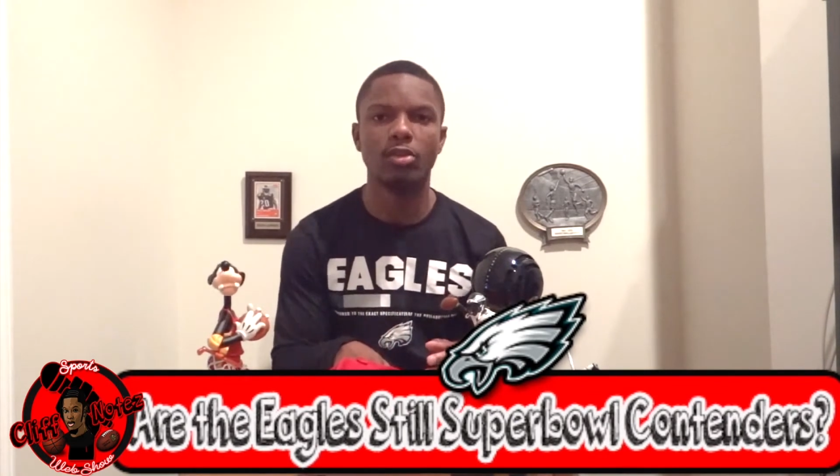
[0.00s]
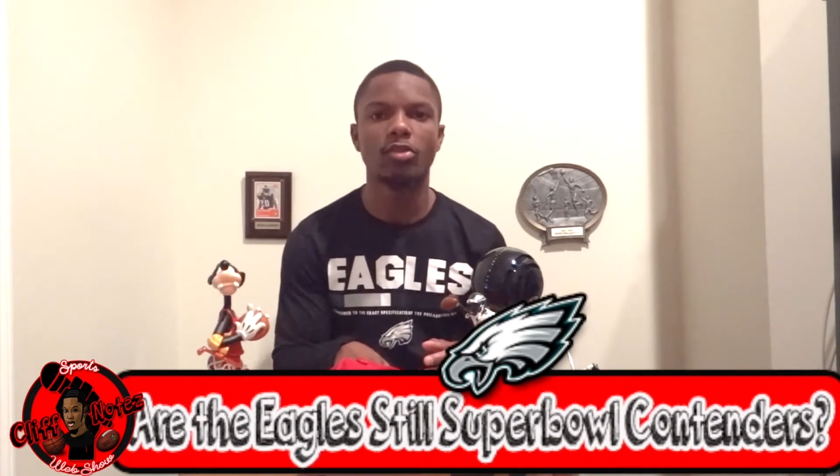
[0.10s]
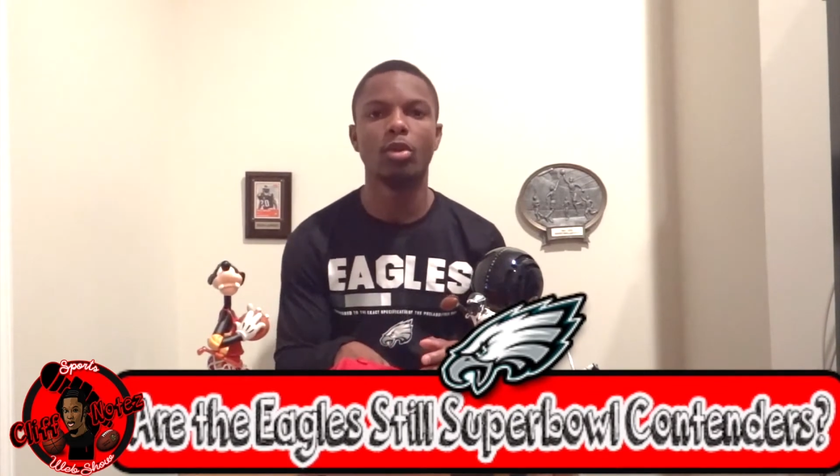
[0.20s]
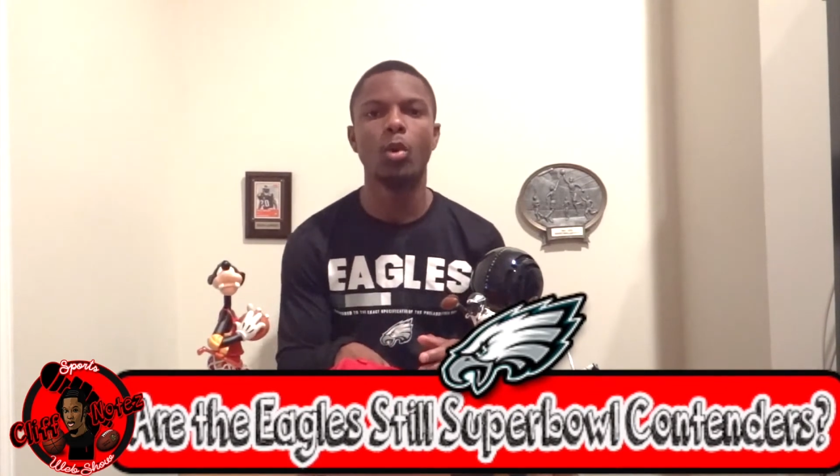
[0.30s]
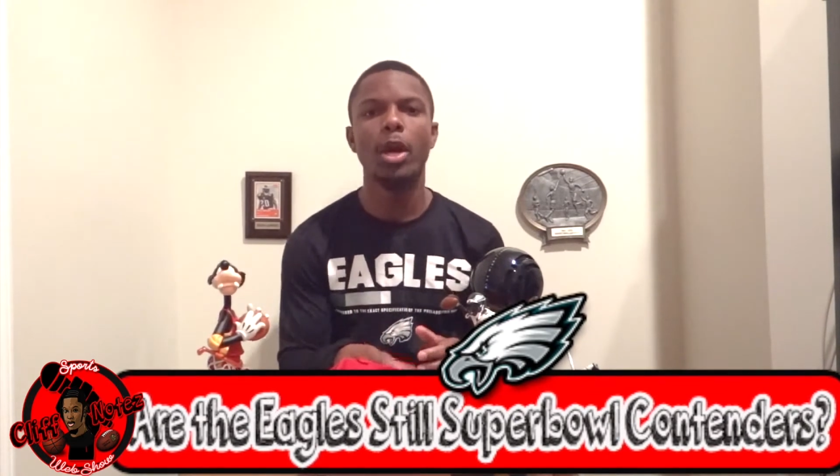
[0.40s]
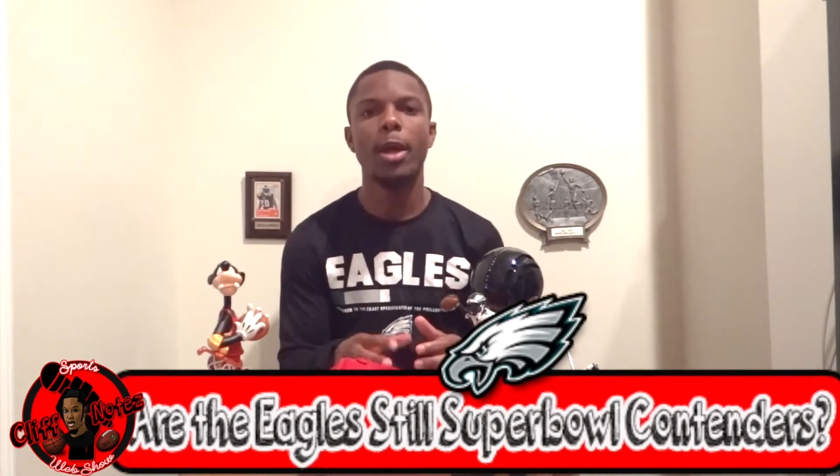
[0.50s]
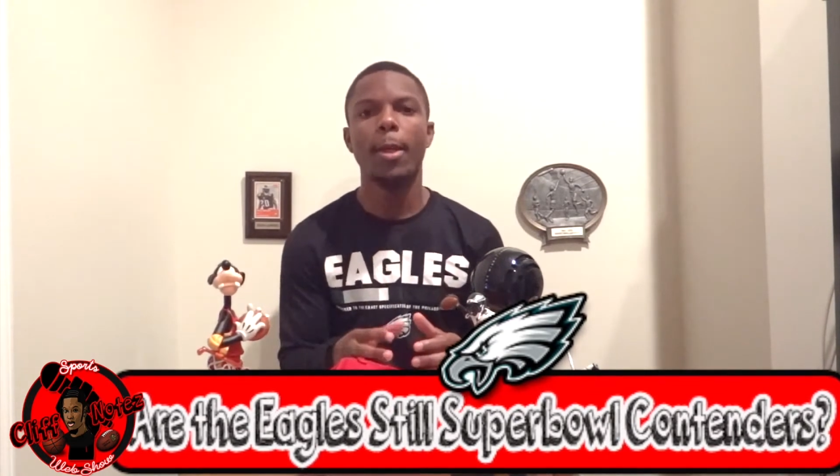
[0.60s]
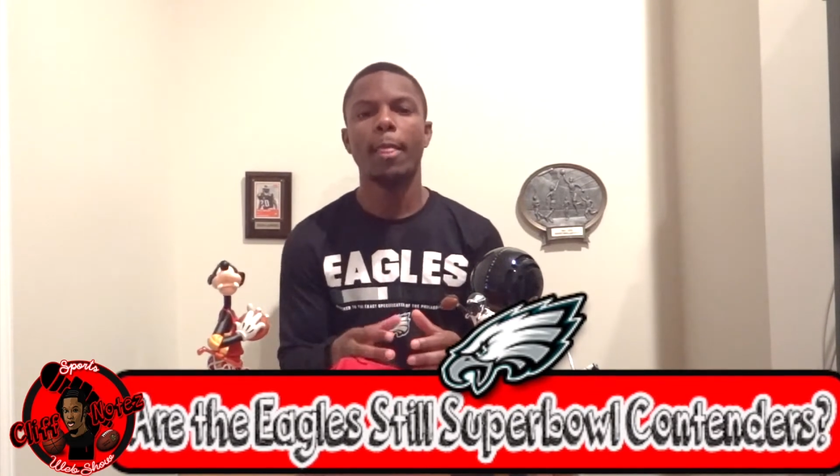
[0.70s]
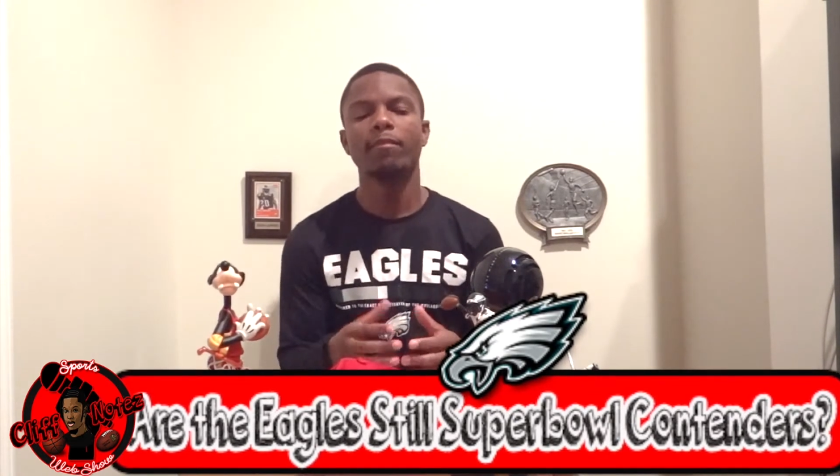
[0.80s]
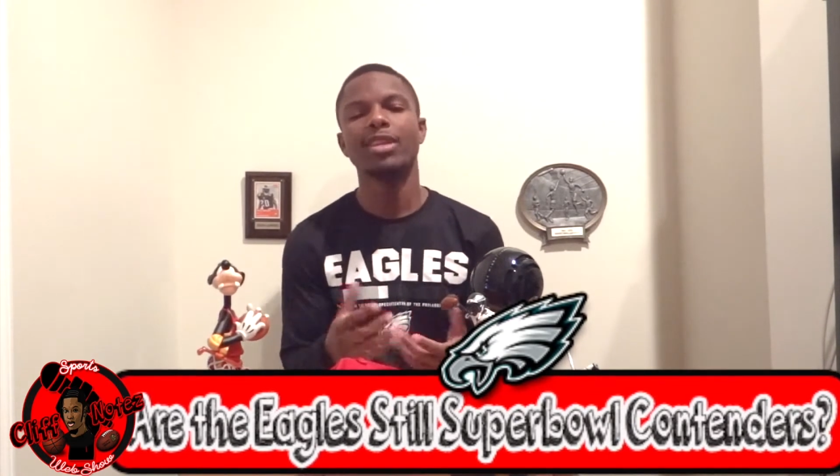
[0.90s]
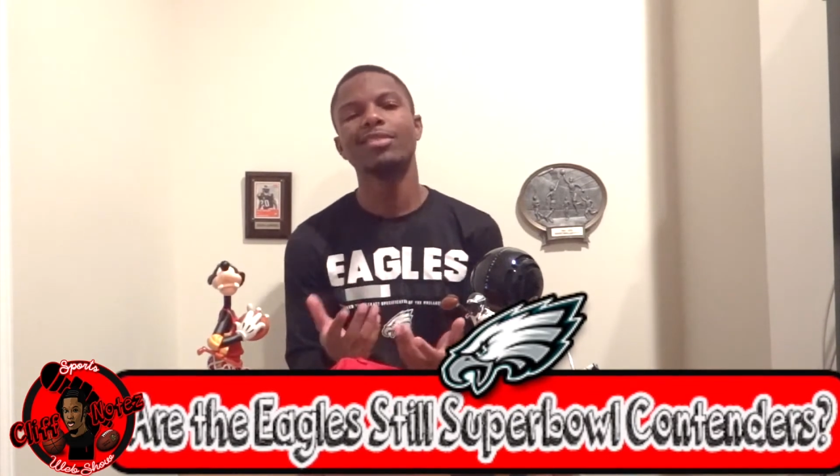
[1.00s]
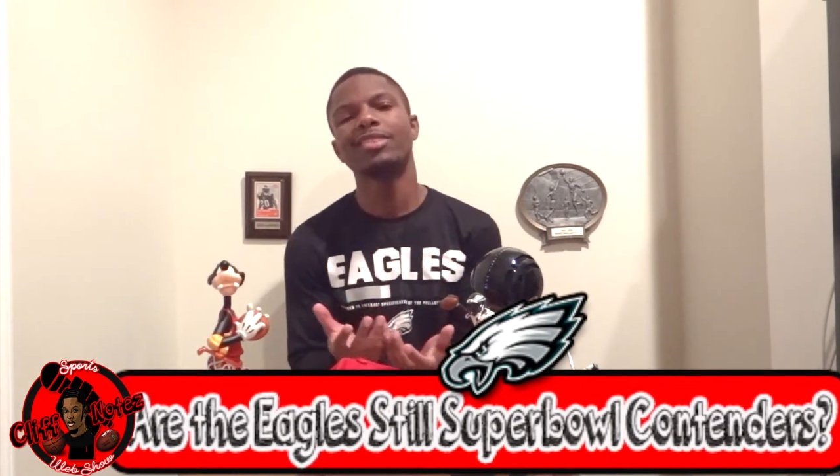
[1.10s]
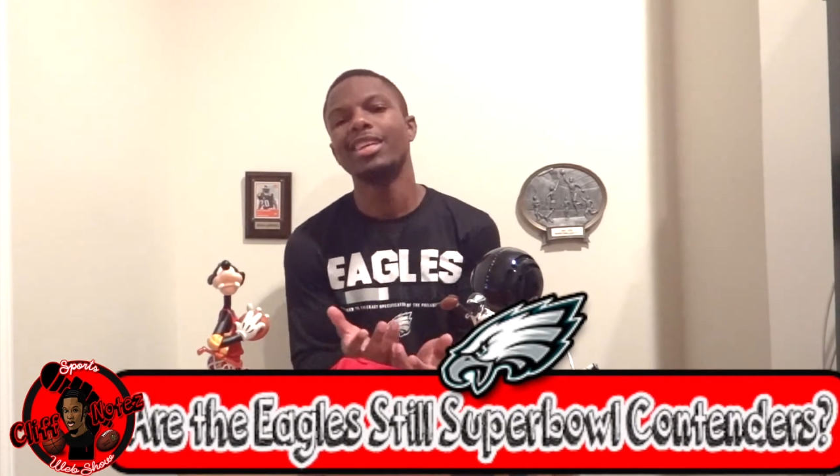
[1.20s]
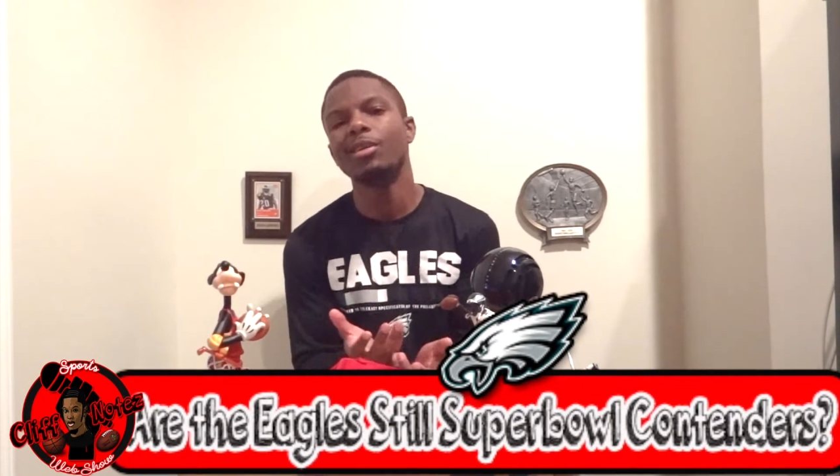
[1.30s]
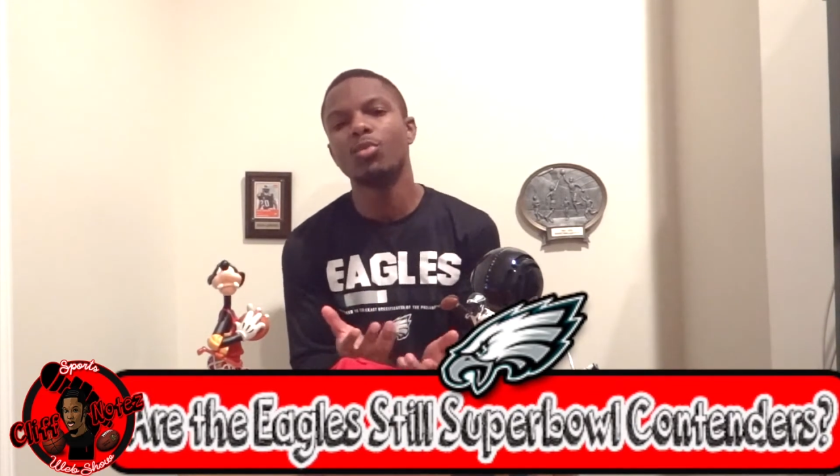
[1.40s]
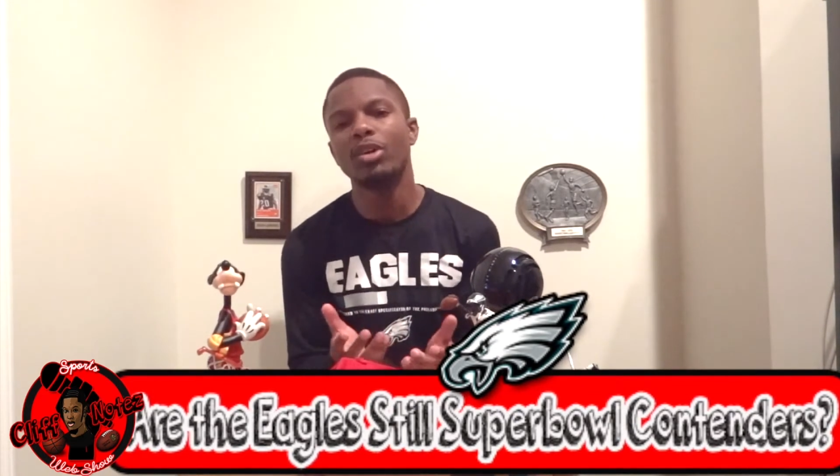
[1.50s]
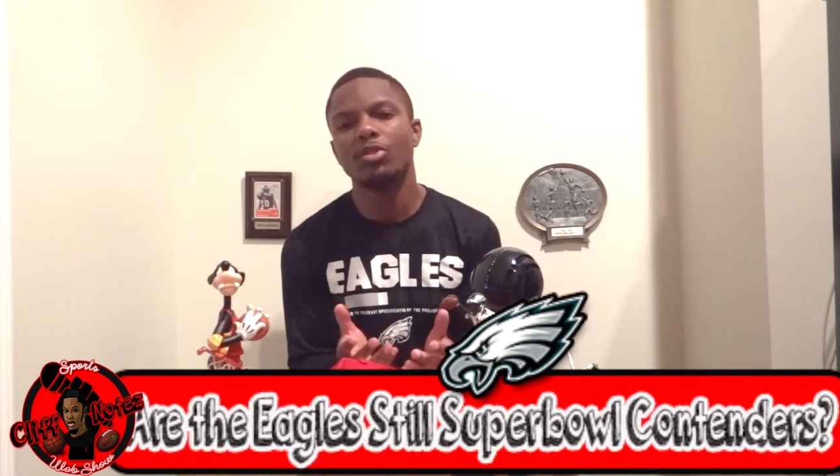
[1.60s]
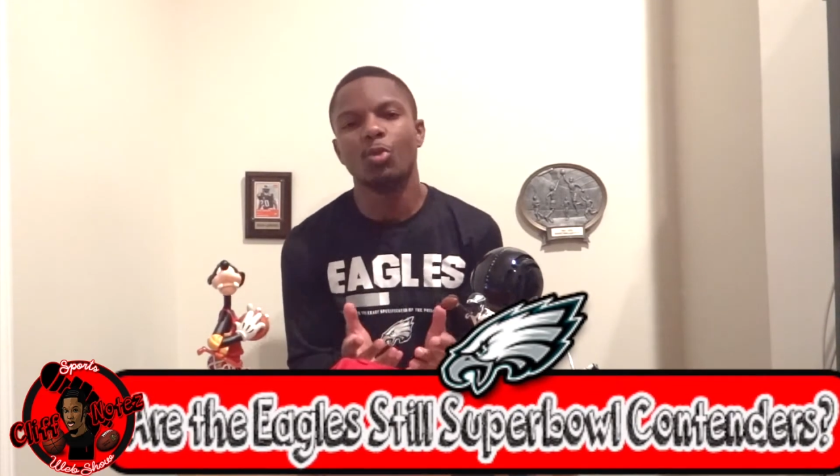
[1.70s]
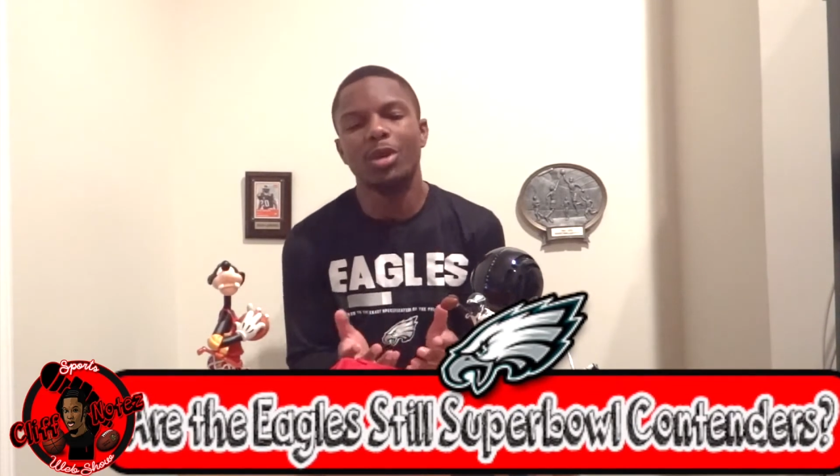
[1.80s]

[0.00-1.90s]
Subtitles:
So, this team wasn't